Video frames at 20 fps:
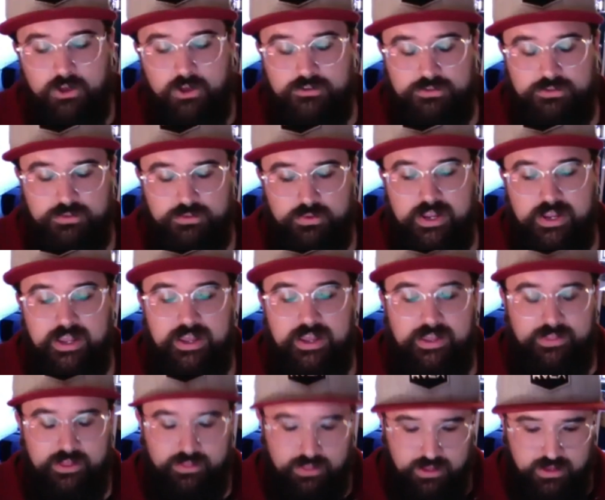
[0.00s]
three, and
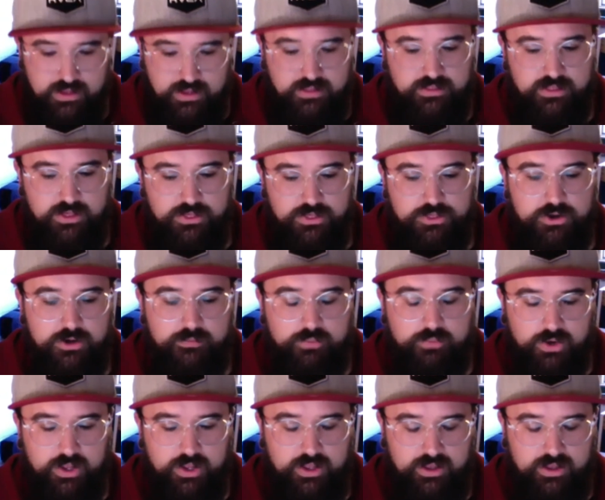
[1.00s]
then the third
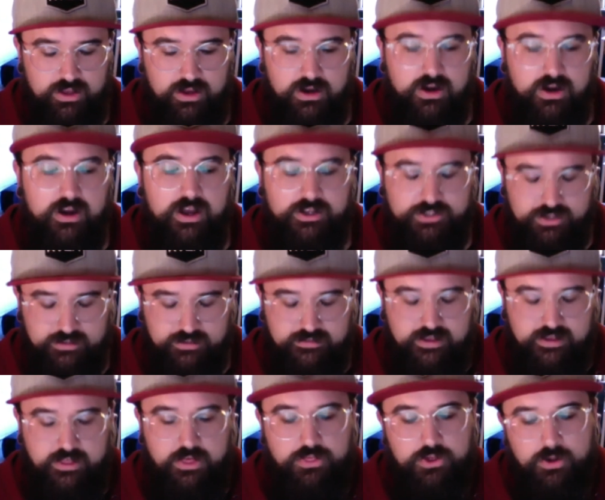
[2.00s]
point, or I should say
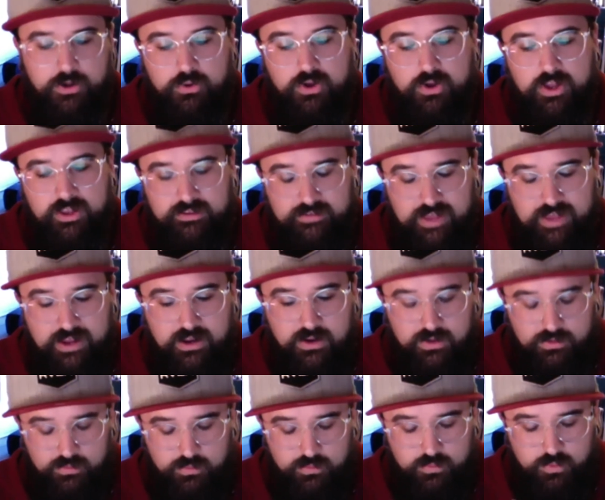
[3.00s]
the third point is like
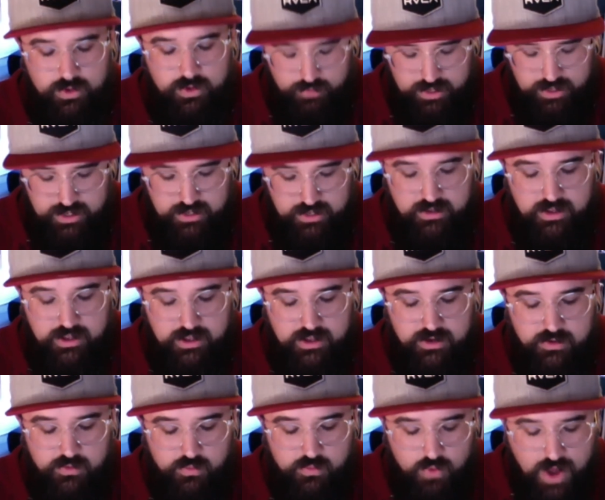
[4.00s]
when we,
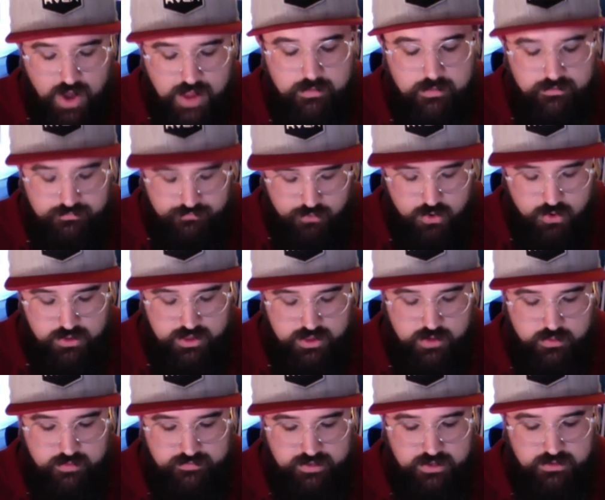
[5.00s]
right before they're
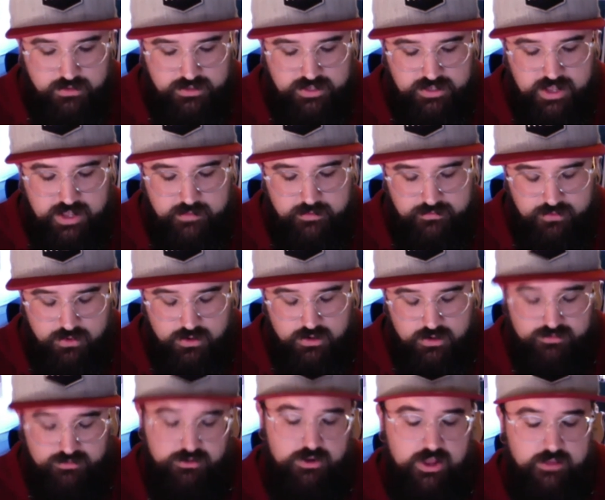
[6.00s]
revealed, the day before
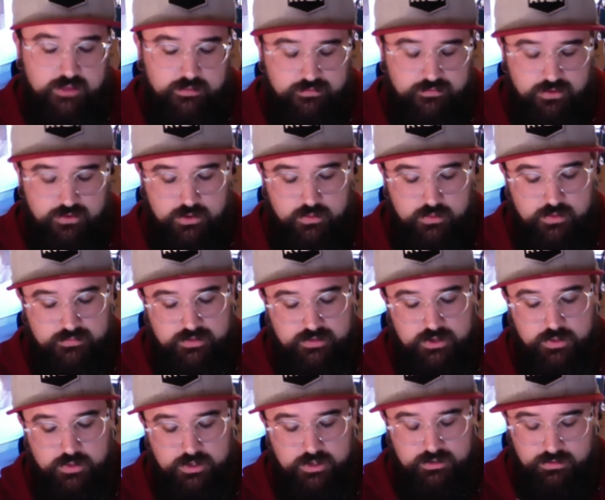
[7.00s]
or 2 days before they're
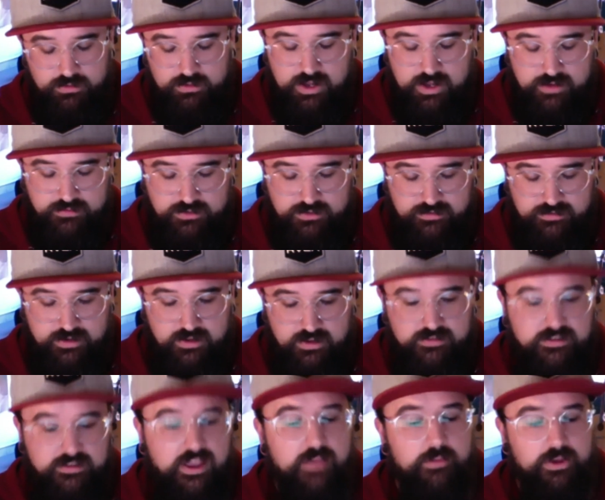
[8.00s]
revealed, we do kind of just an
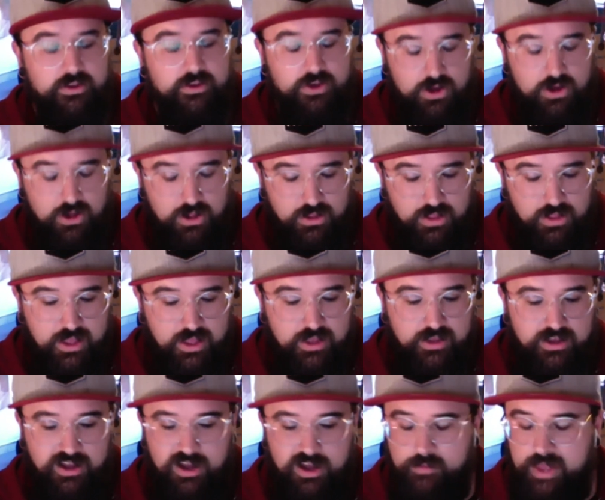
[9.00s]
excitement call.
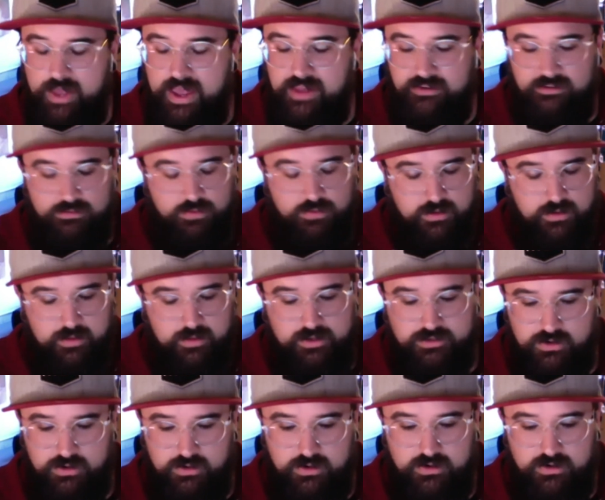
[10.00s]
Hey, just wanted to make
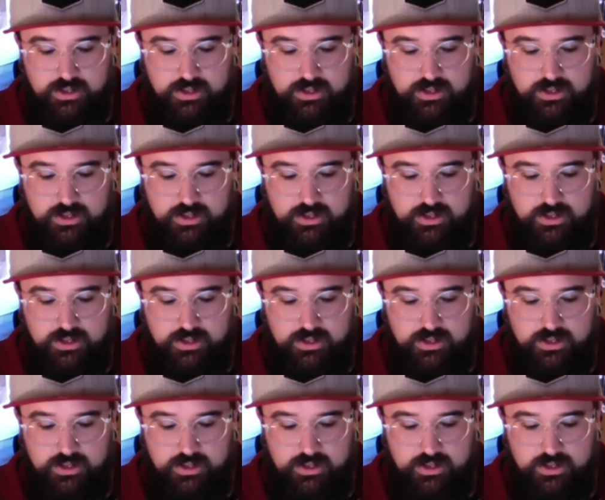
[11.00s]
sure,